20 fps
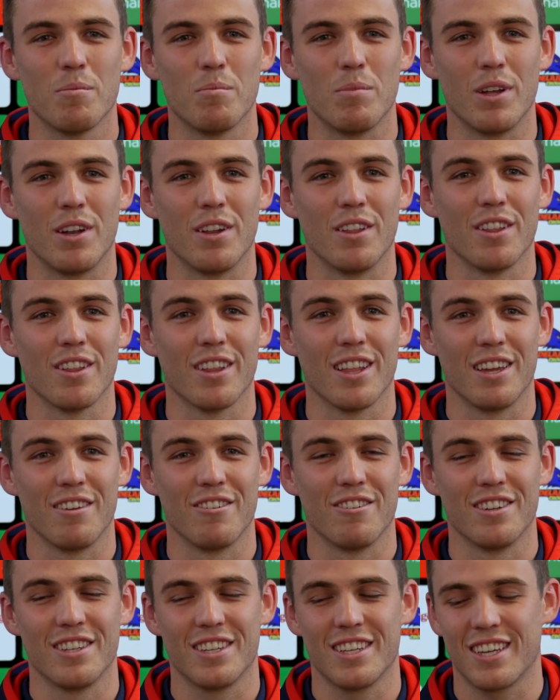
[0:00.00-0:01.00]
better than Lee,
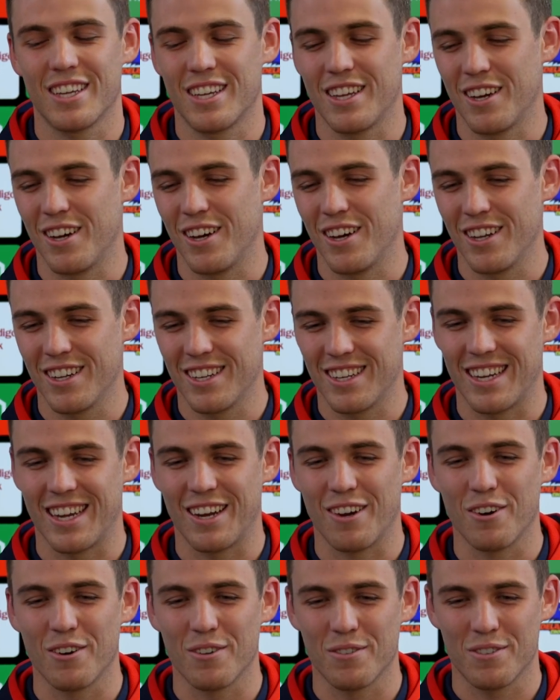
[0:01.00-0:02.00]

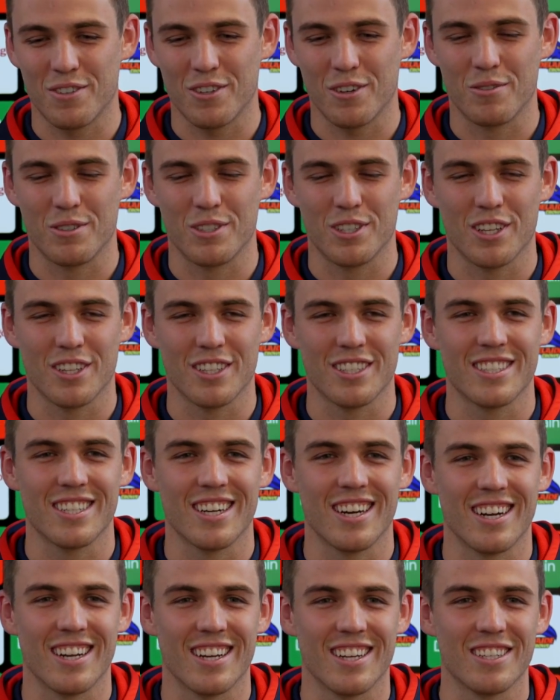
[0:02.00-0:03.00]
really. Tommy's only
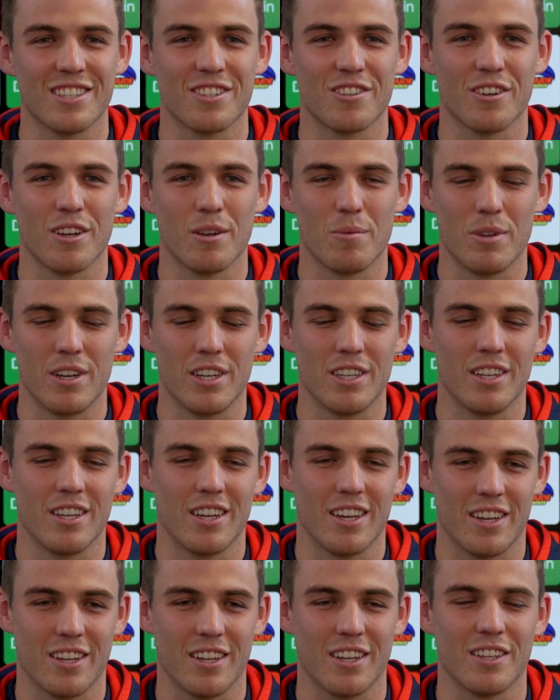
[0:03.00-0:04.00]
starting his career, but
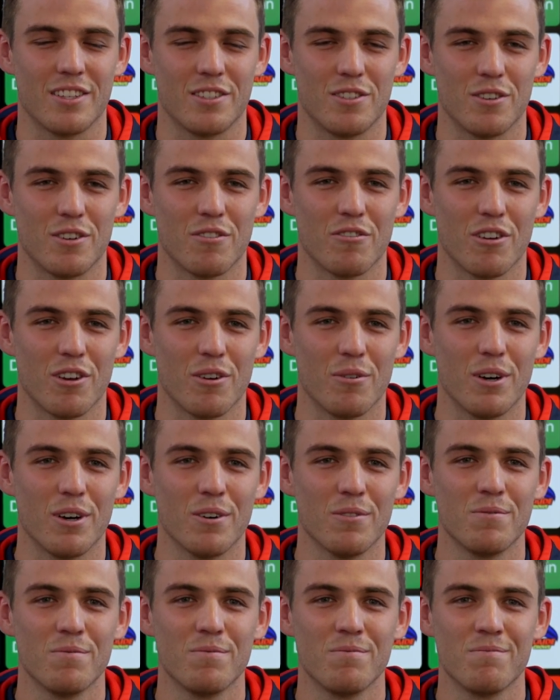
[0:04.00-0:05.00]
he's doing very
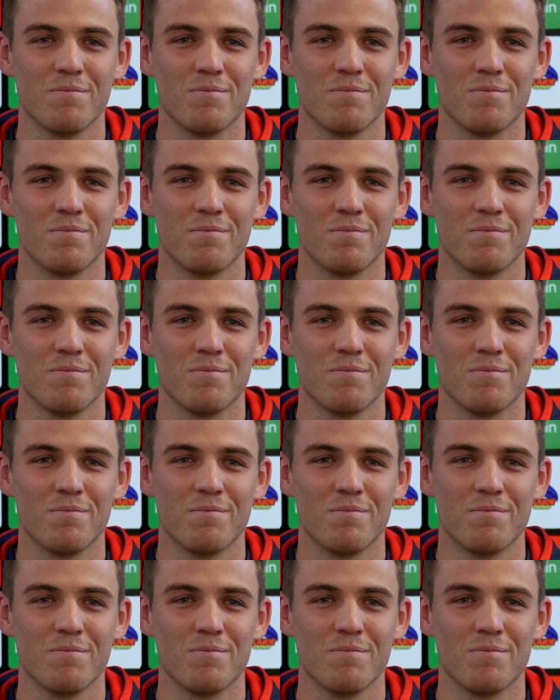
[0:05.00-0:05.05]
well.